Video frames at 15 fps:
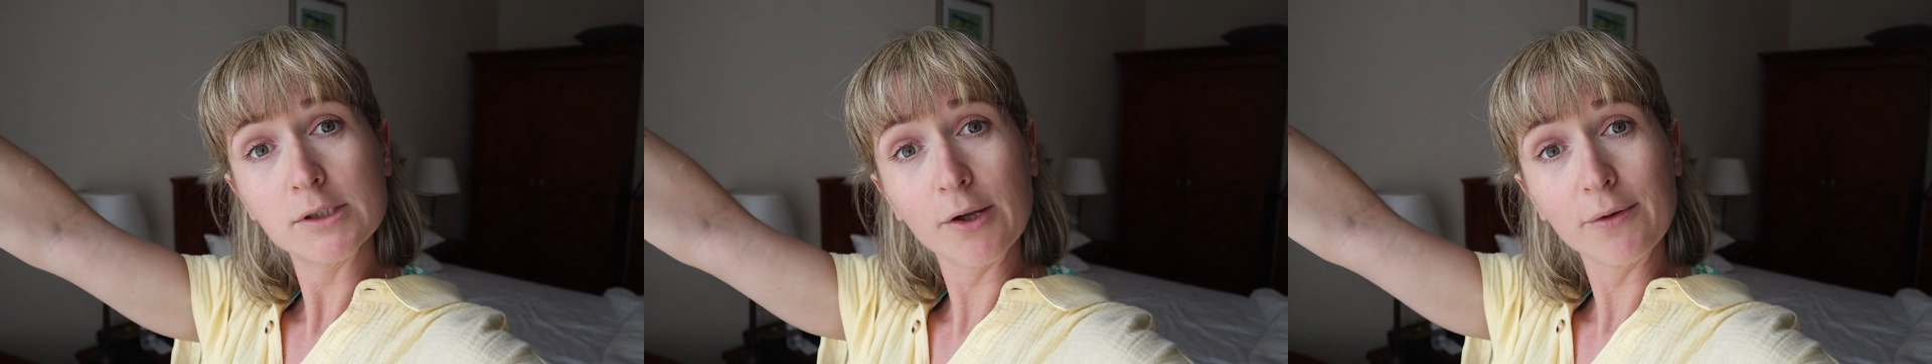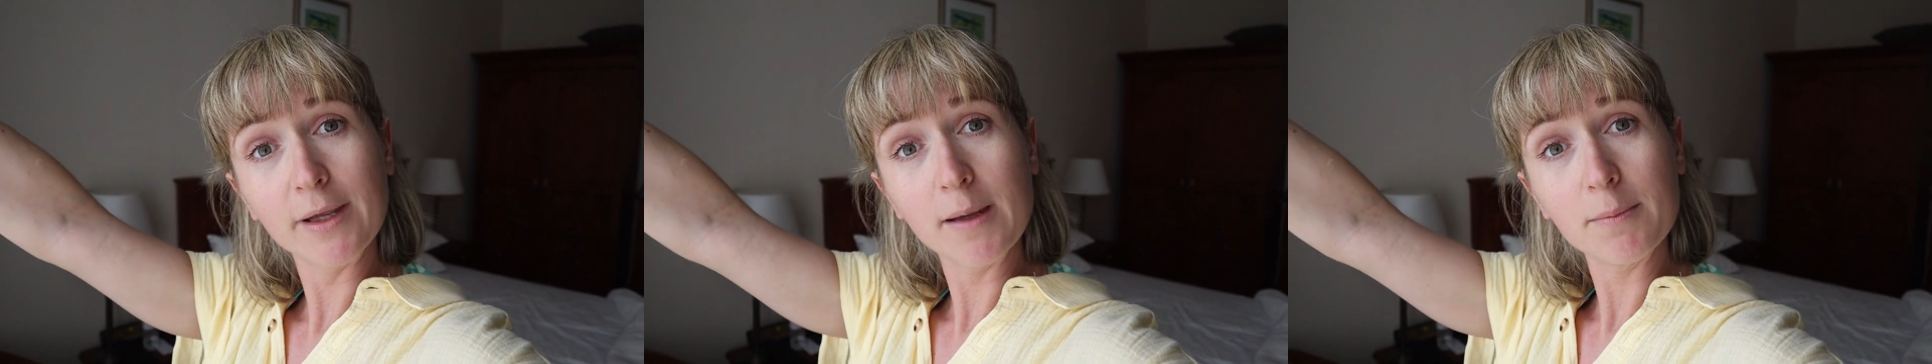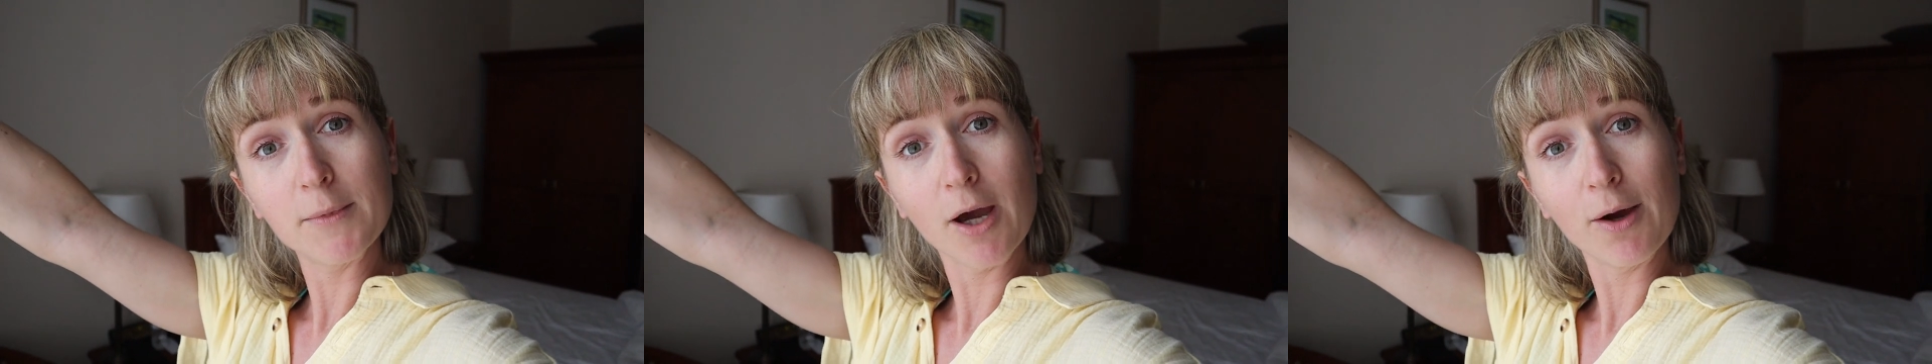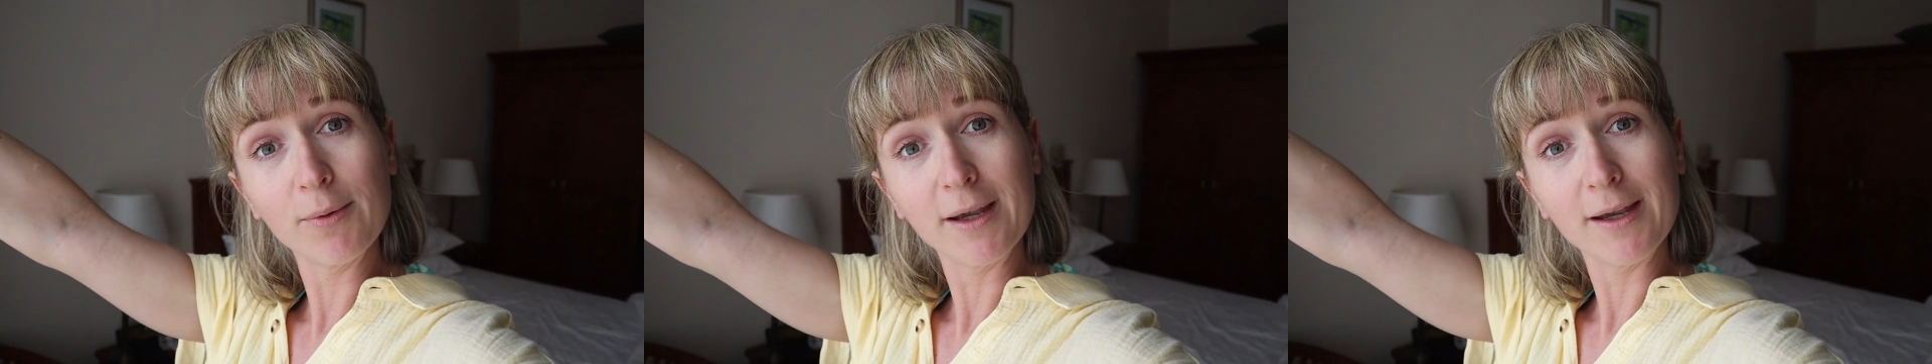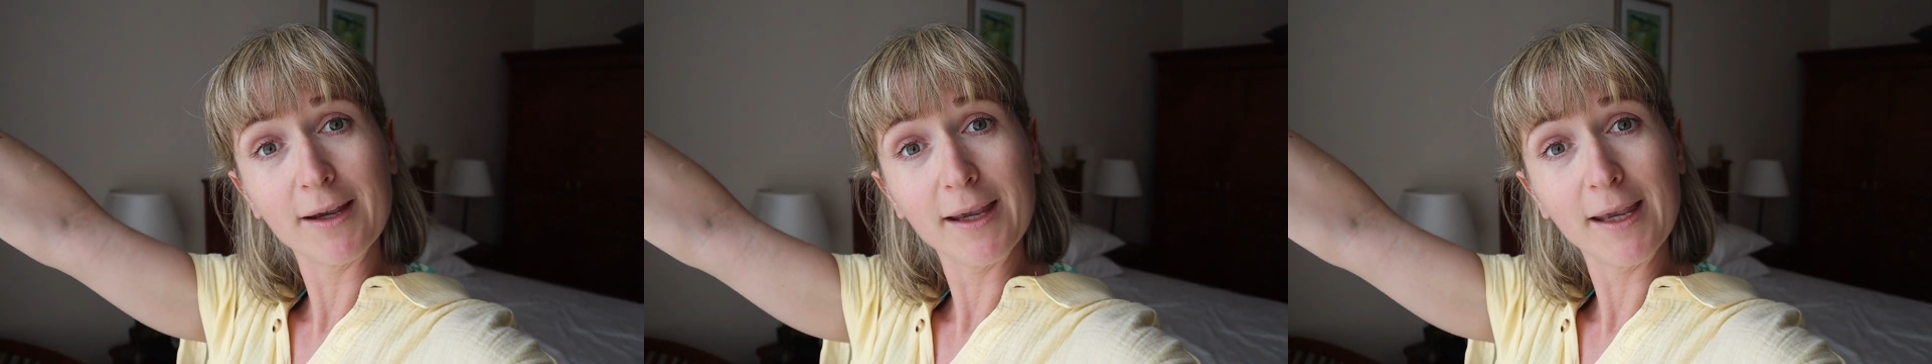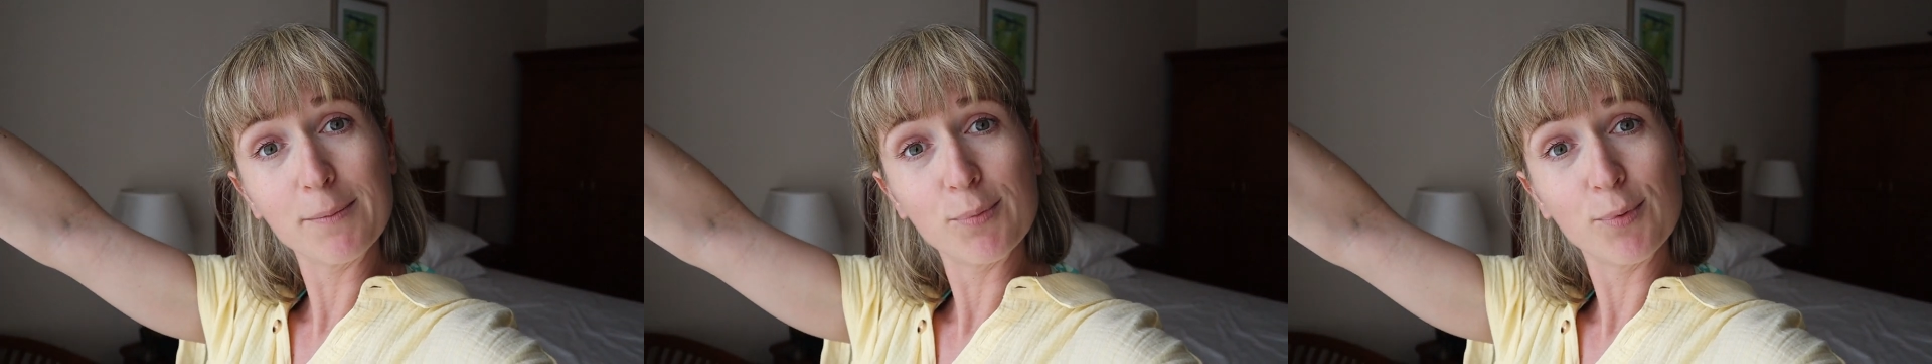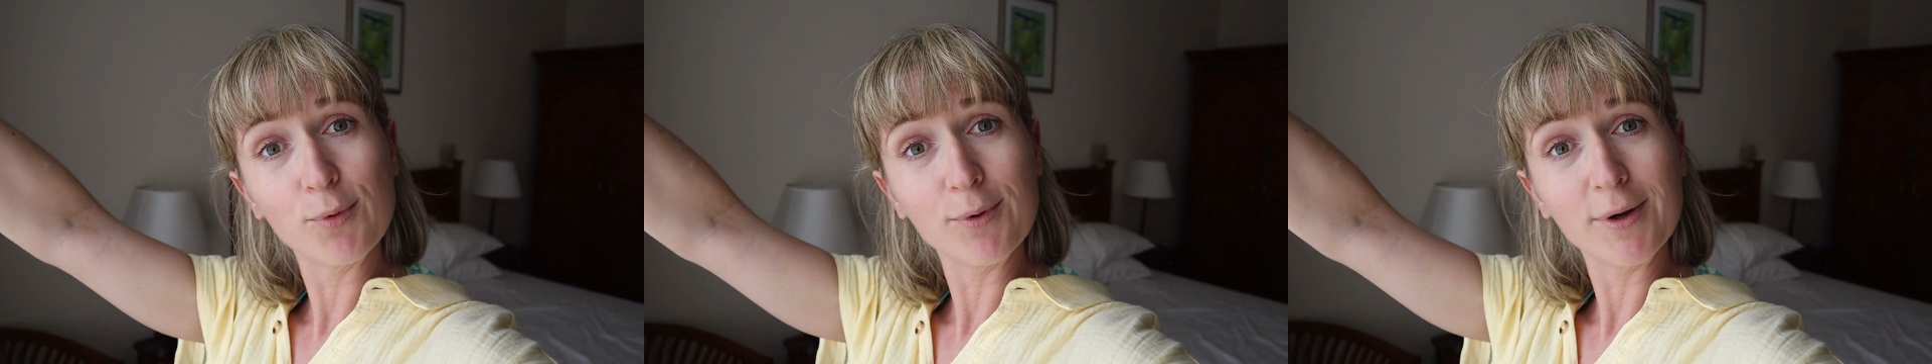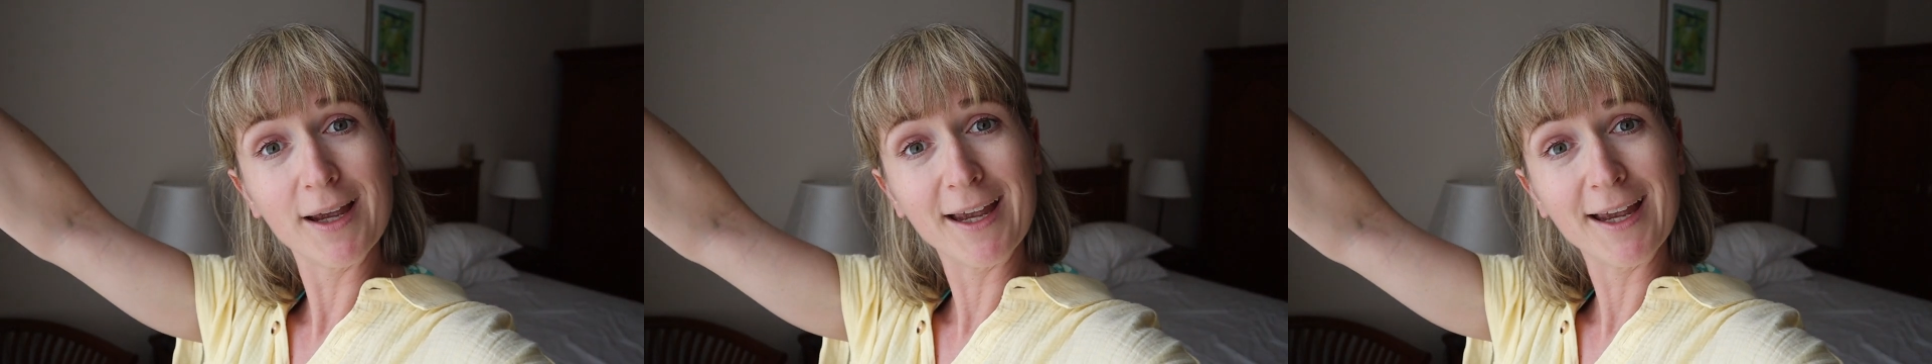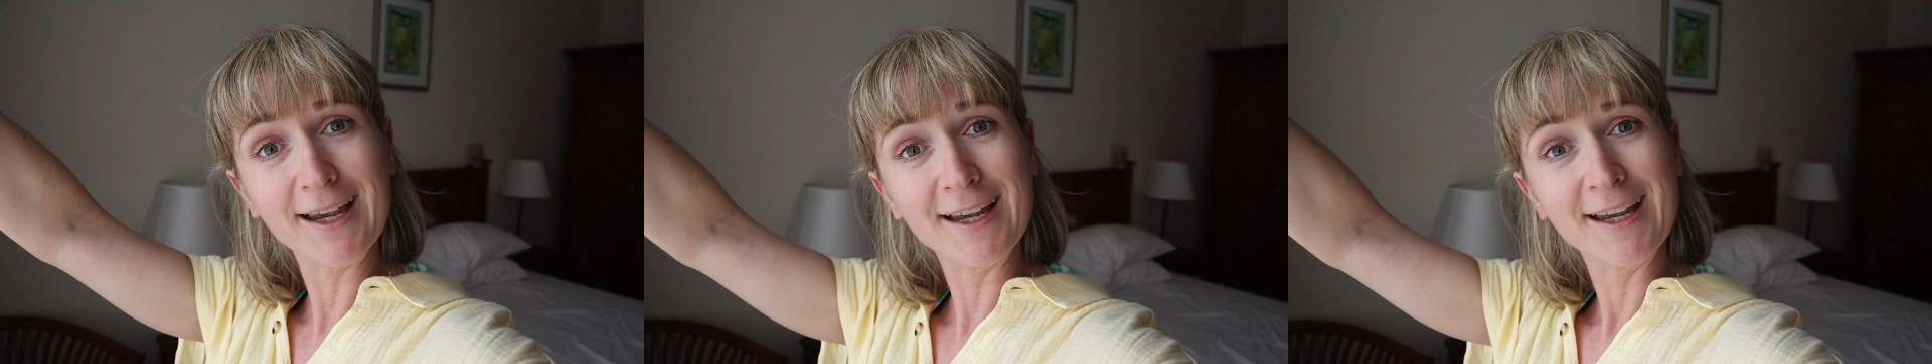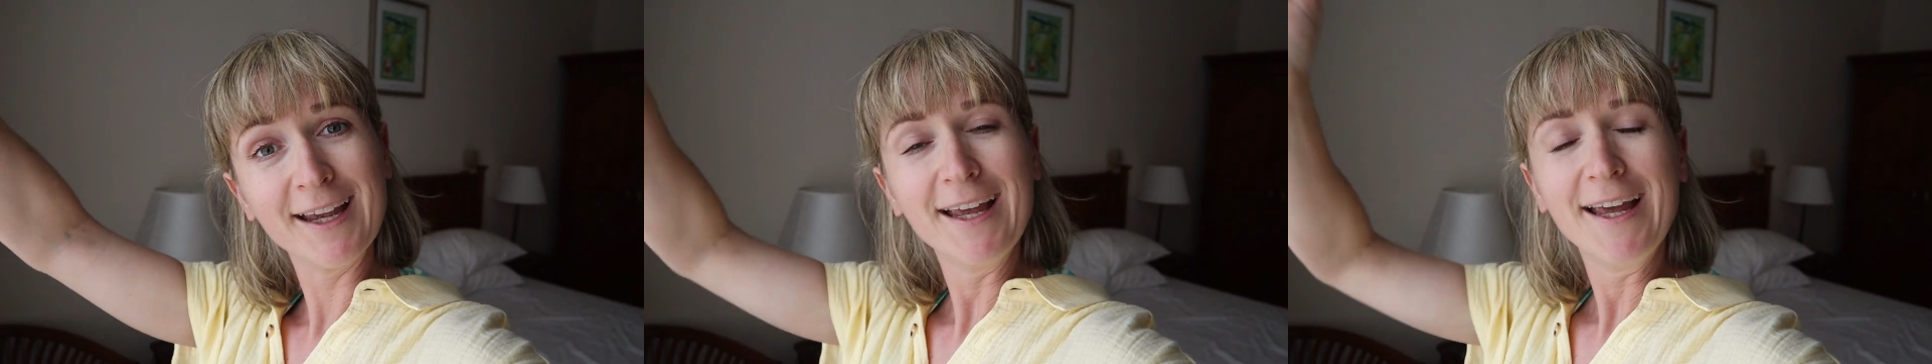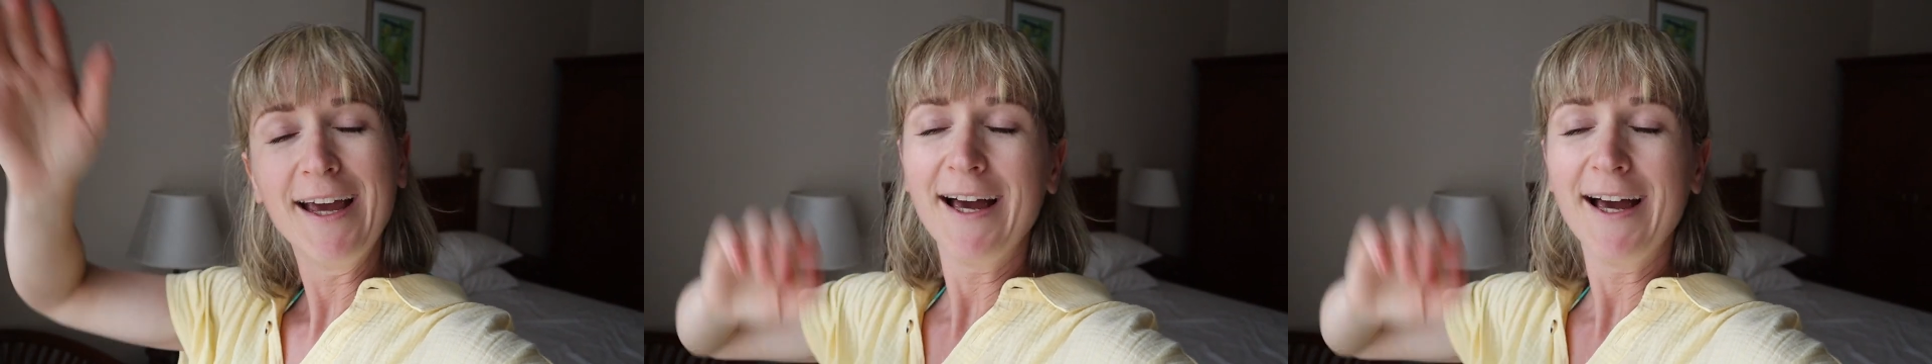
so keep going, keep walking.